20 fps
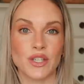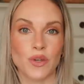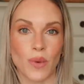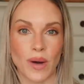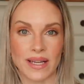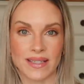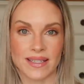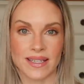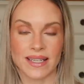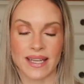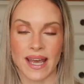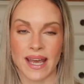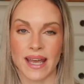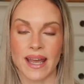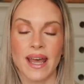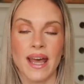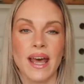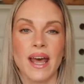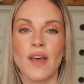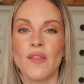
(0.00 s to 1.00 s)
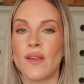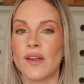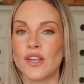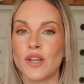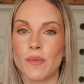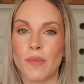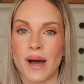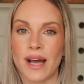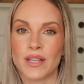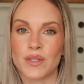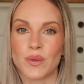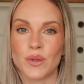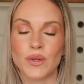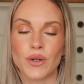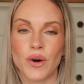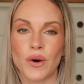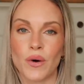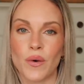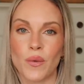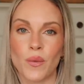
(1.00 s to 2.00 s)
twice a day, then you might as well
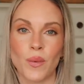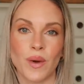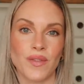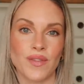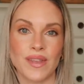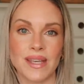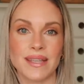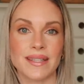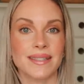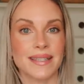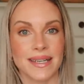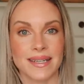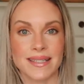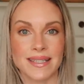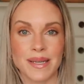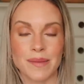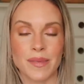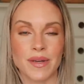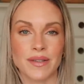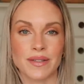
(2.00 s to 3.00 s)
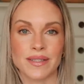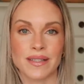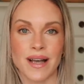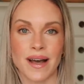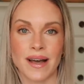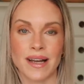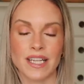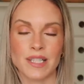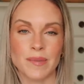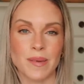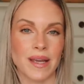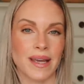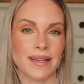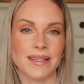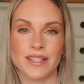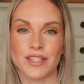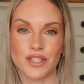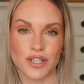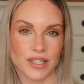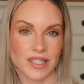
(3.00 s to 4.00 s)
go with the 60 ml size because
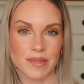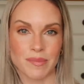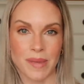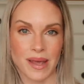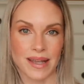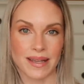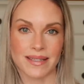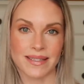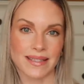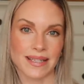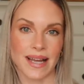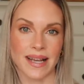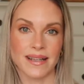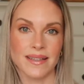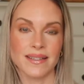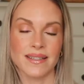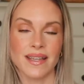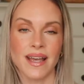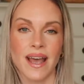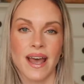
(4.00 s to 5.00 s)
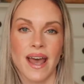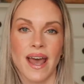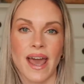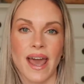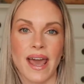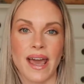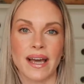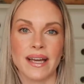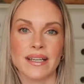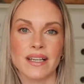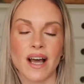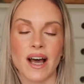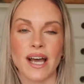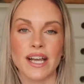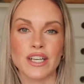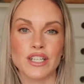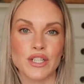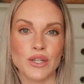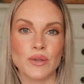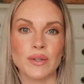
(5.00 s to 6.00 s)
it just makes sense. And
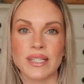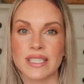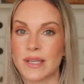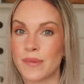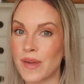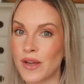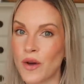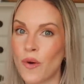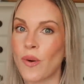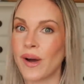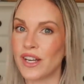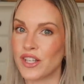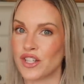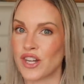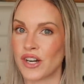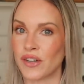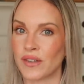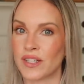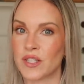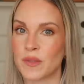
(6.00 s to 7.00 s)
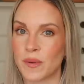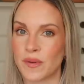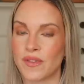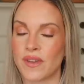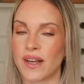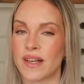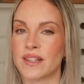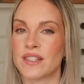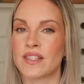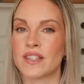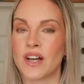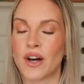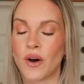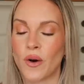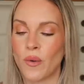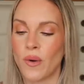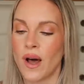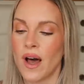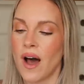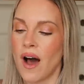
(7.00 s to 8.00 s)
I do like to be quite generous with this,
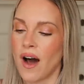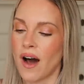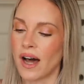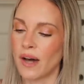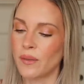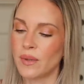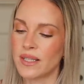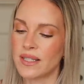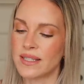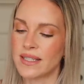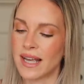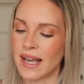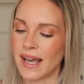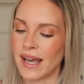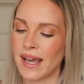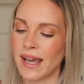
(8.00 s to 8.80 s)
so I would say